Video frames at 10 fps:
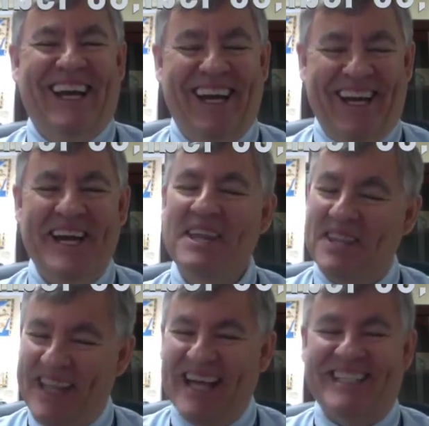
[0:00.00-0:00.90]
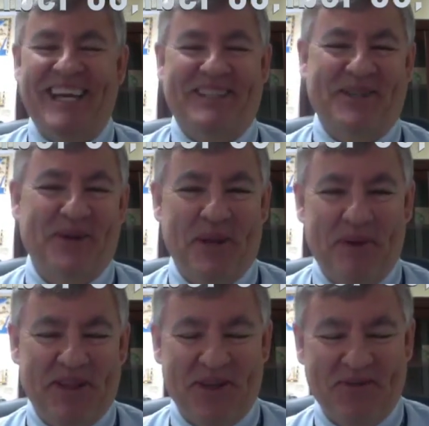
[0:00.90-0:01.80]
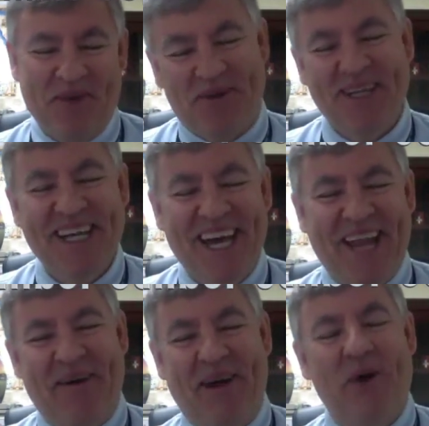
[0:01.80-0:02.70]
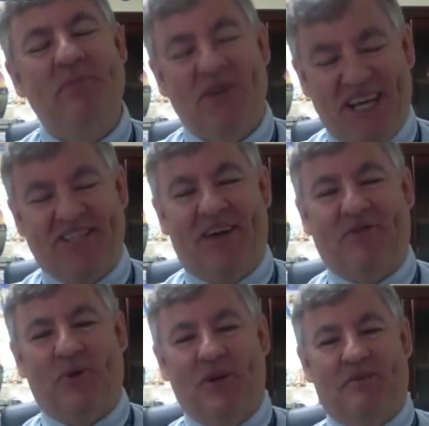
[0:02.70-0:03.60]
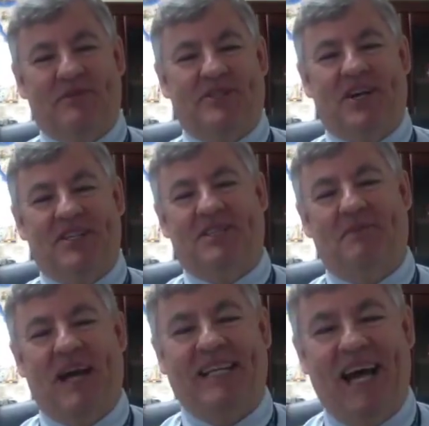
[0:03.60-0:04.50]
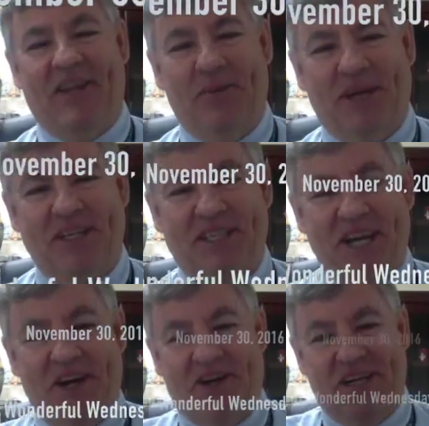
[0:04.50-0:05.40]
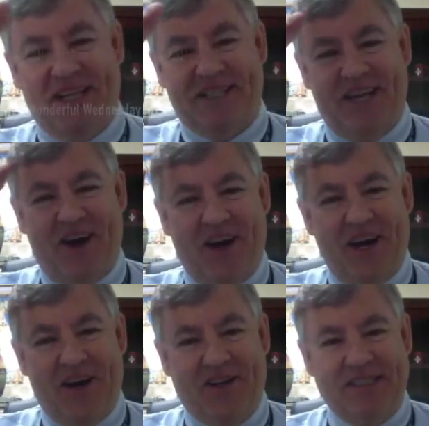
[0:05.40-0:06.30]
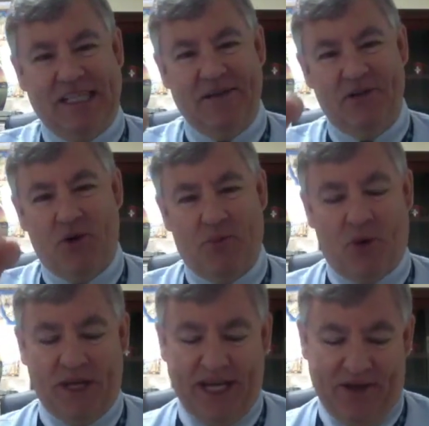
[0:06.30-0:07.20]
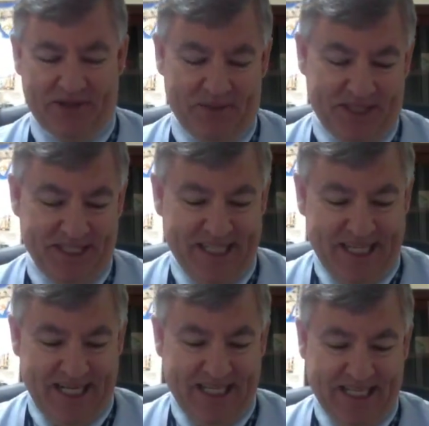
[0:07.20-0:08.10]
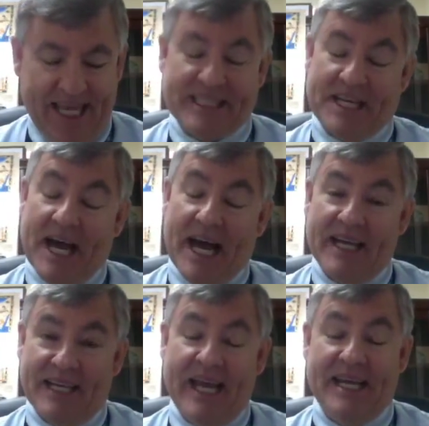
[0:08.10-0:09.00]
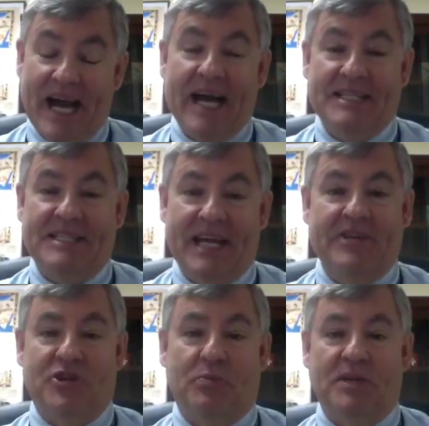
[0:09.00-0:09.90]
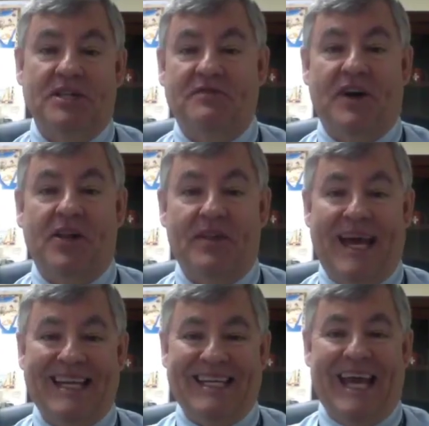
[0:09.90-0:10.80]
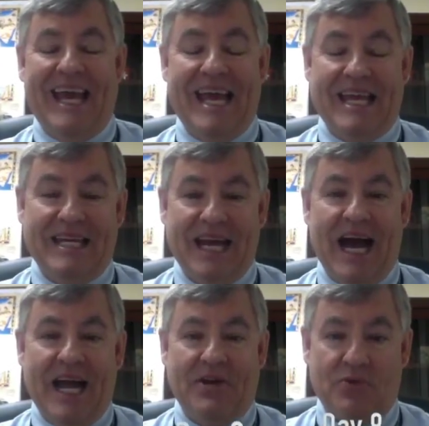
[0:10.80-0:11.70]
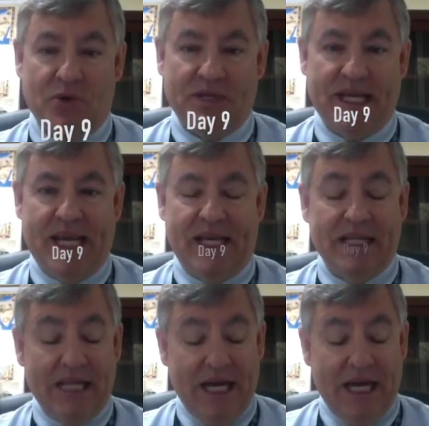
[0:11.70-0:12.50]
the last day of school in the month of November. Anyway, I hope your day's off to a wonderful start. Sit back now, though, because here, yes, they are here your morning announcements. Uh, today is a nine, day nine schedule. Please follow that day nine routine.